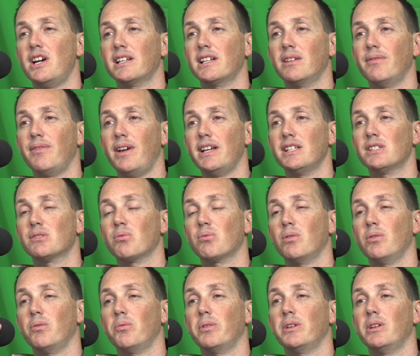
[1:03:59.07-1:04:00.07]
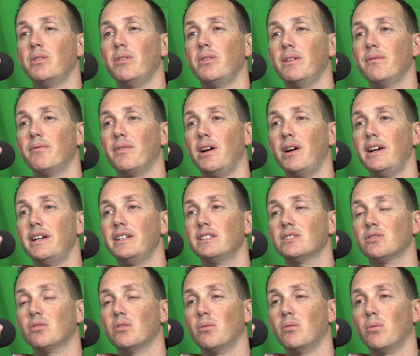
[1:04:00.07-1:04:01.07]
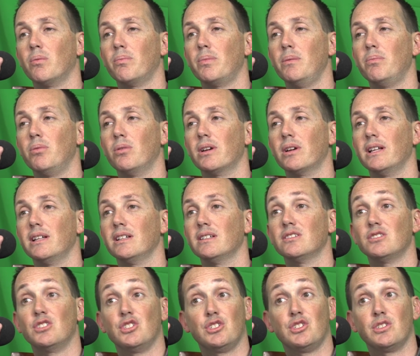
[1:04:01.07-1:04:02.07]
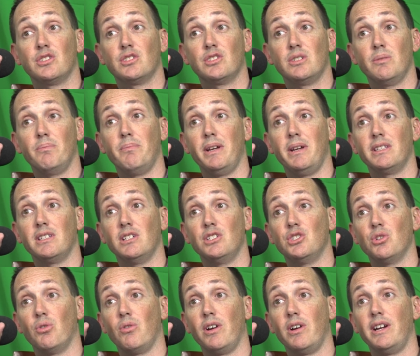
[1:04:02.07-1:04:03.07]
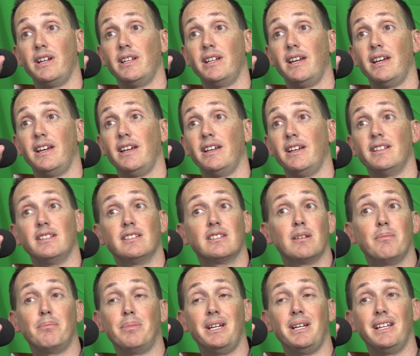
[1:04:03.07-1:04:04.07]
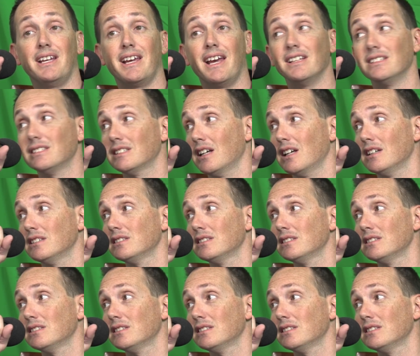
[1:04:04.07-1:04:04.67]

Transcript: project events where we do invites or people can just submit to join and compete